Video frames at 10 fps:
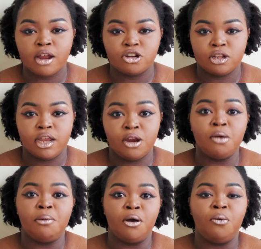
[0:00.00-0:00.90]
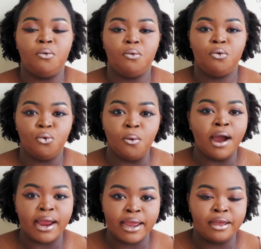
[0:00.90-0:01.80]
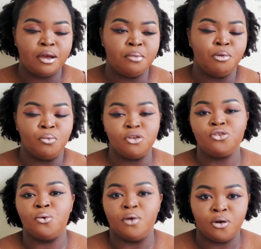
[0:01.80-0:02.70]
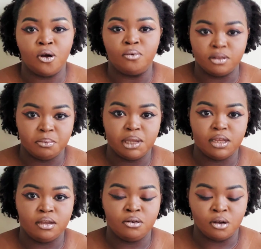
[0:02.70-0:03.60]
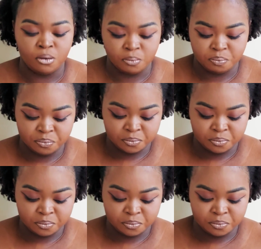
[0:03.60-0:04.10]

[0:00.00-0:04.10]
actually care about who I am and what's going on with me, you know.